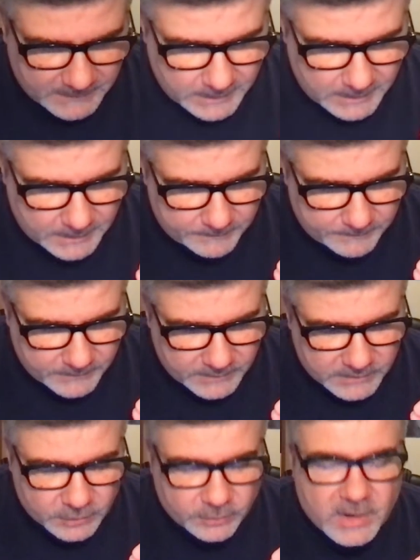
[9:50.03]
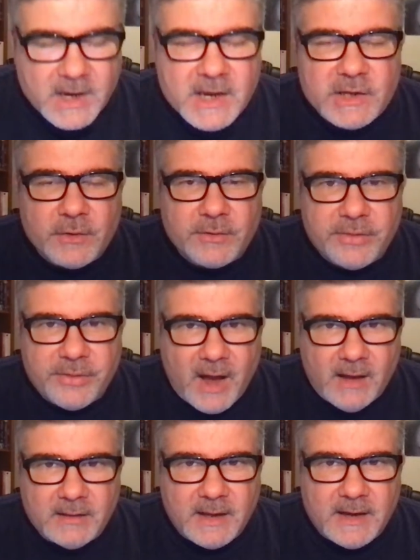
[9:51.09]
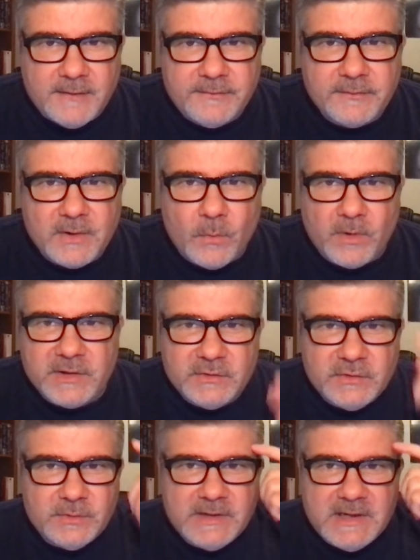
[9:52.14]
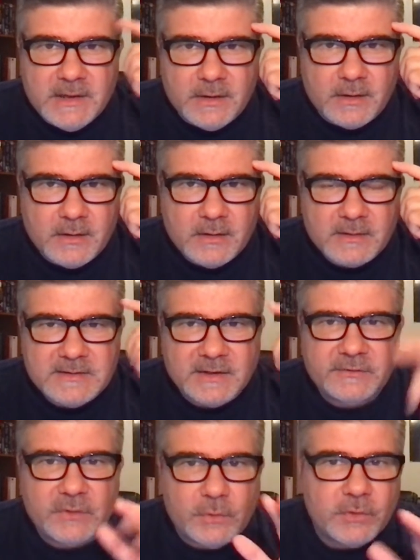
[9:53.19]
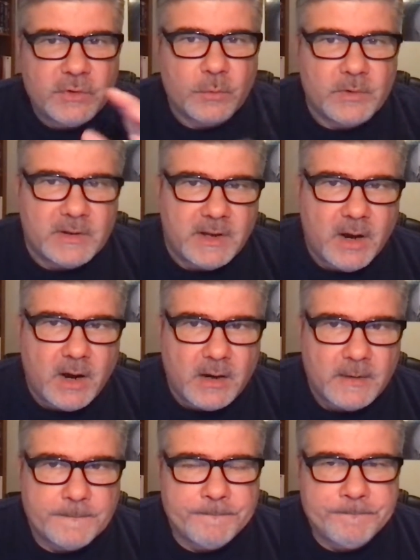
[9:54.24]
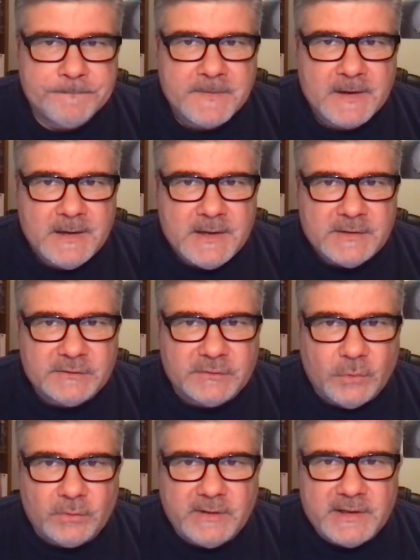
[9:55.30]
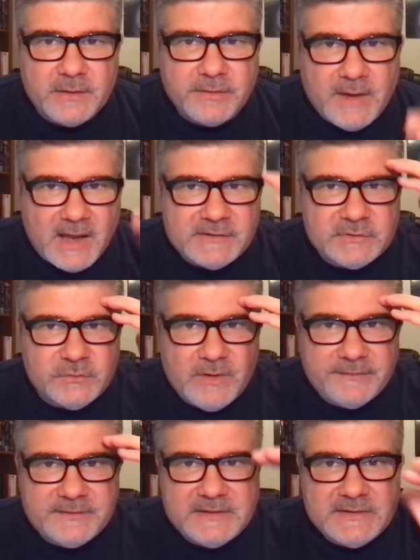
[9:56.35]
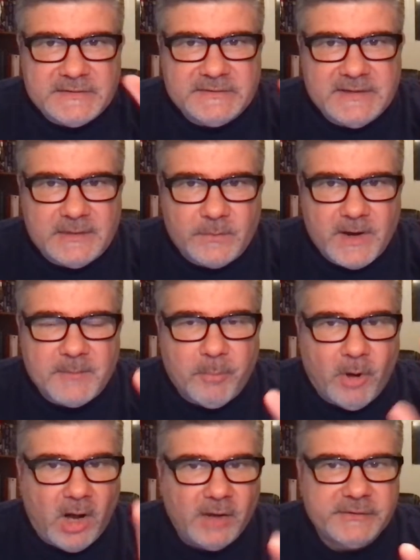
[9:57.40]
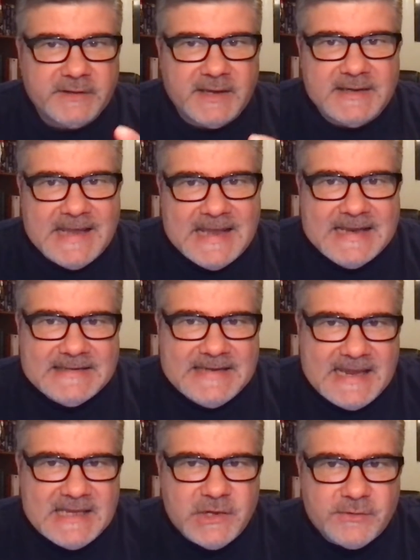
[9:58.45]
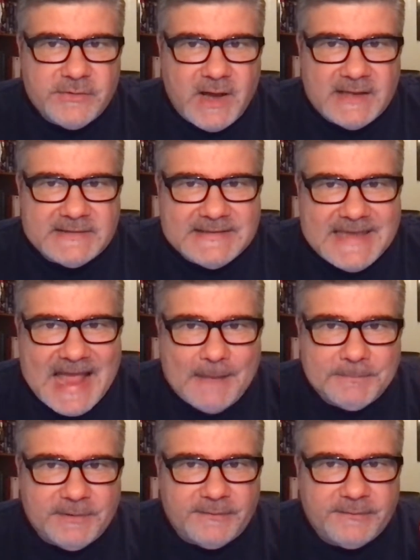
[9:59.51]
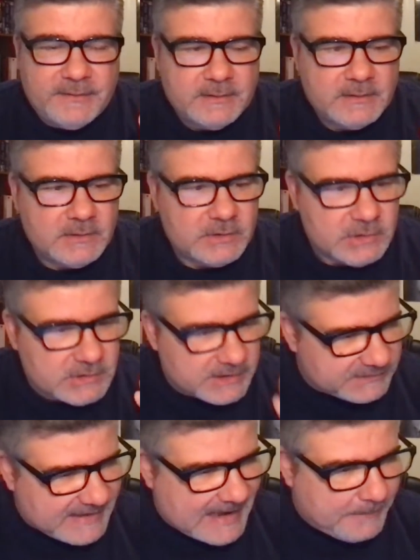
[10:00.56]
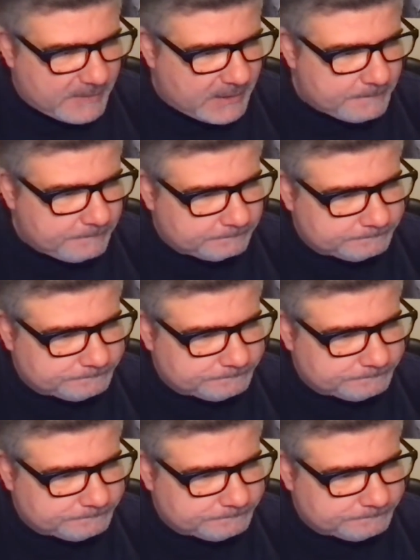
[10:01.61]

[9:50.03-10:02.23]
Um, your your thought life and what you do in here tells you who you really are. So don't let your thoughts drift into sin, right? Paul said, take your thoughts captive. Examine them.